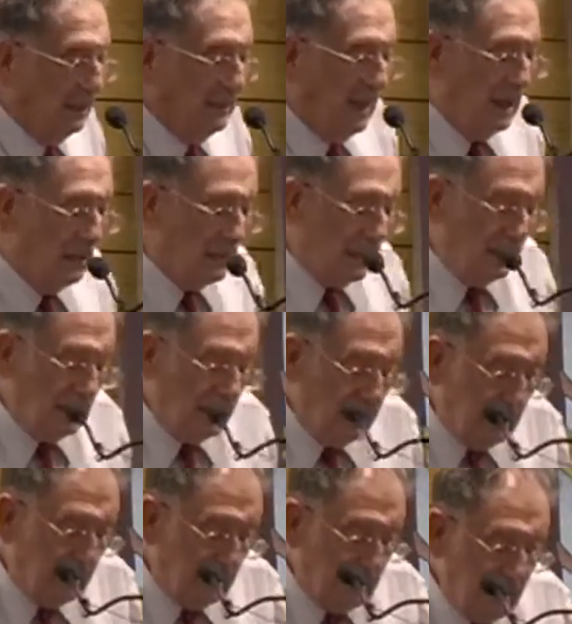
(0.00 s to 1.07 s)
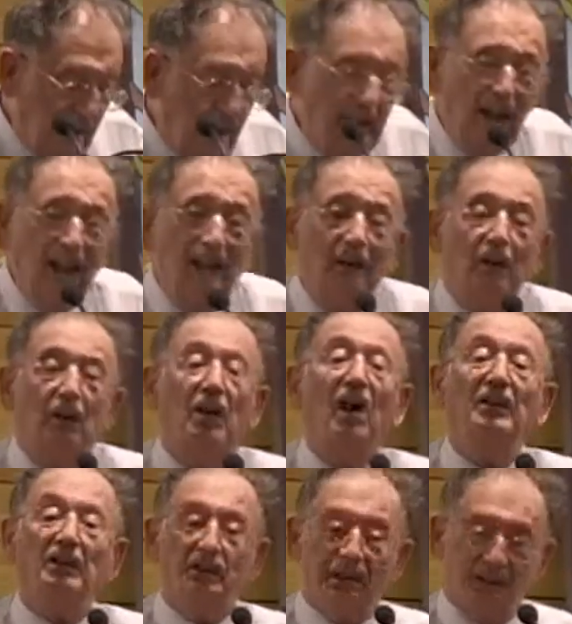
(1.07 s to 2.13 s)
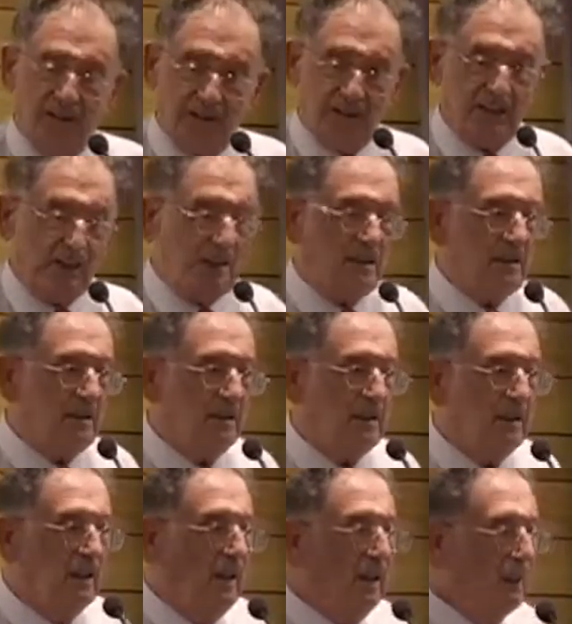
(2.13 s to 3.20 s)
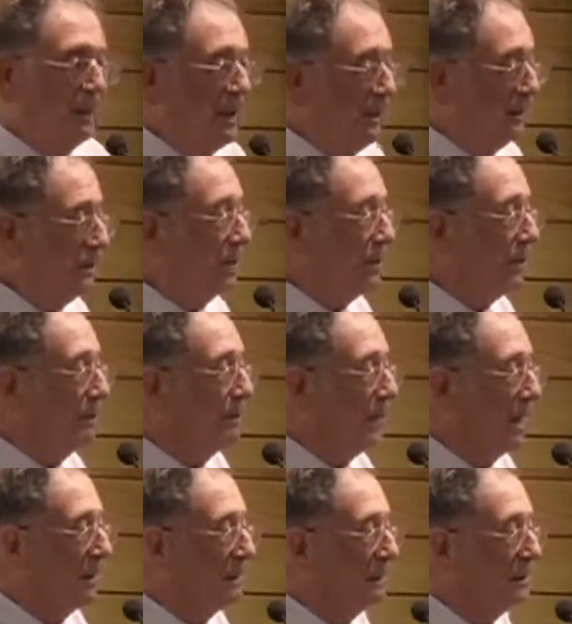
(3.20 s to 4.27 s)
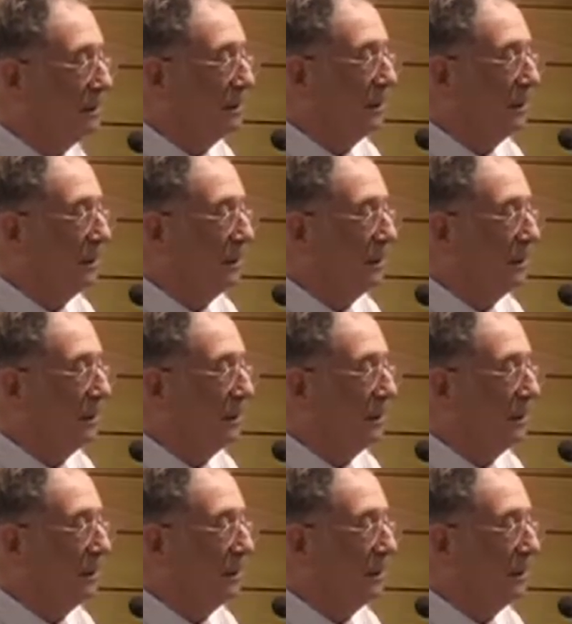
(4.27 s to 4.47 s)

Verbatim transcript: Now, again, context. When I talk about